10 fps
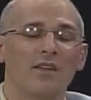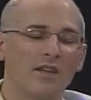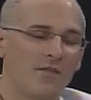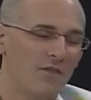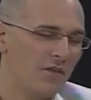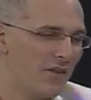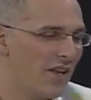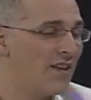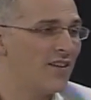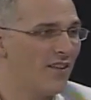And if you're
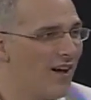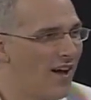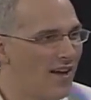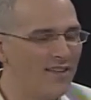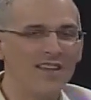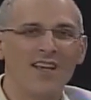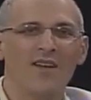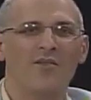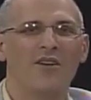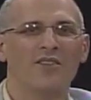inclined,
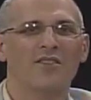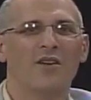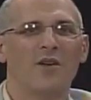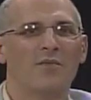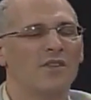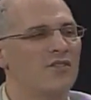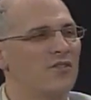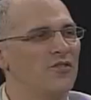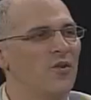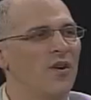we also hope that
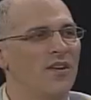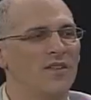you'll join.